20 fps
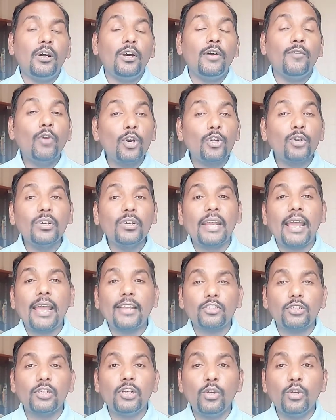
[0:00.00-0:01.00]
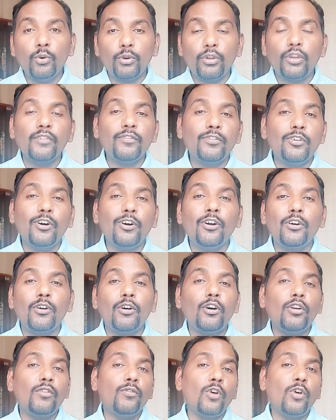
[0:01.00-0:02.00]
what you're actually looking for
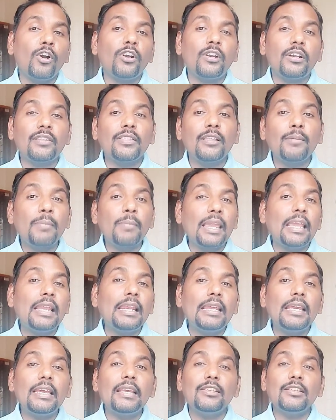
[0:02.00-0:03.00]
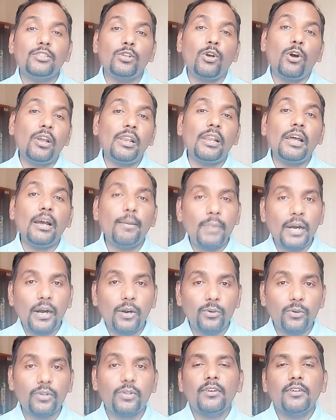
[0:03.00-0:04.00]
or what the mail is all
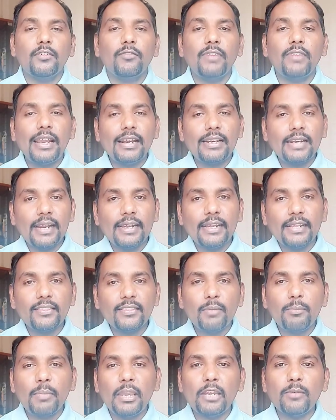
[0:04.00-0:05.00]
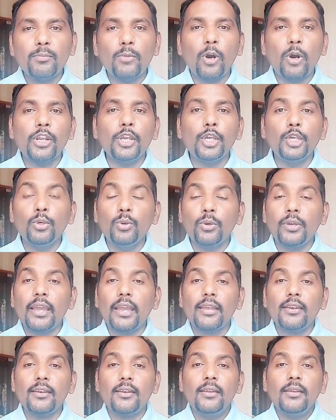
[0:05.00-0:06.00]
about. While writing the main body, you
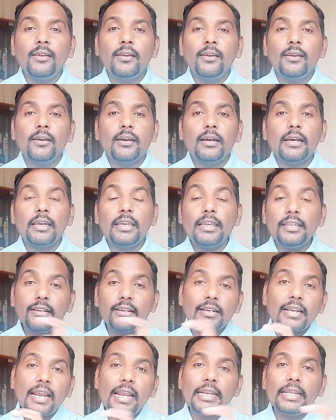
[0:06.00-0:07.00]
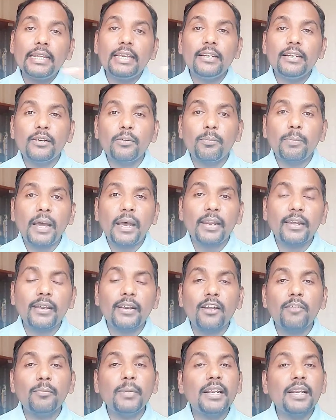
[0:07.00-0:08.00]
can either write it in a
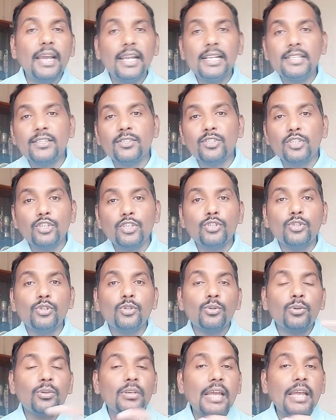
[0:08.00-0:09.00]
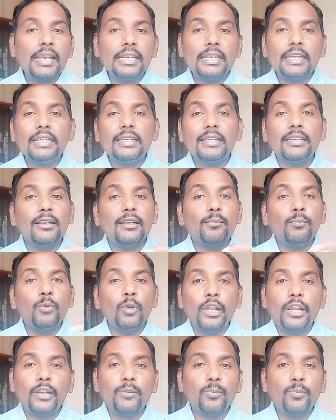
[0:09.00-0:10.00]
paragraph, but I'll suggest you to write it in a
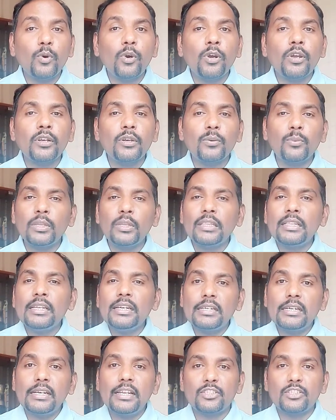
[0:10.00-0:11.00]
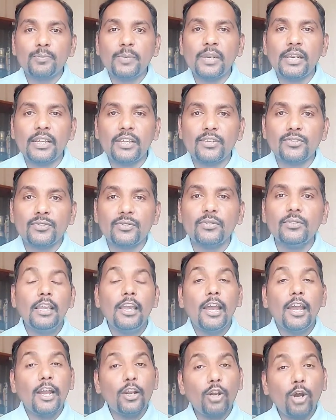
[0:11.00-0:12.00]
bullet point with little explanation.
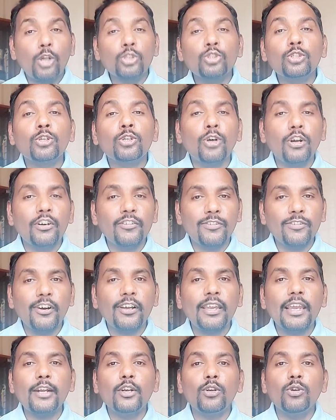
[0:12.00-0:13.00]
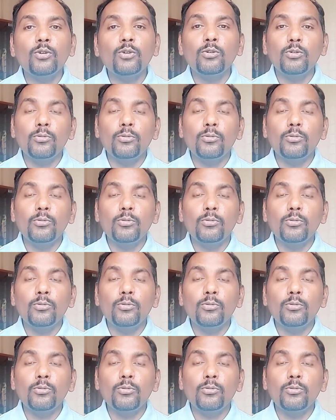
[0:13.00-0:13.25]
And also don't forget to